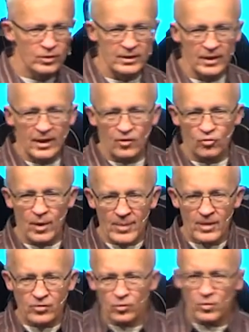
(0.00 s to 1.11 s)
And so I'm
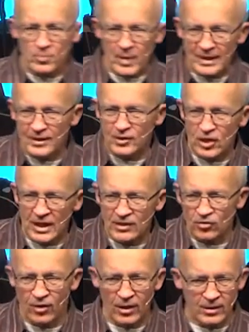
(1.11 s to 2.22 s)
out there with my little
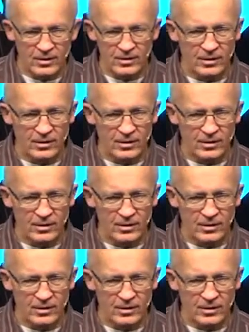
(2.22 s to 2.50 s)
chainsaw,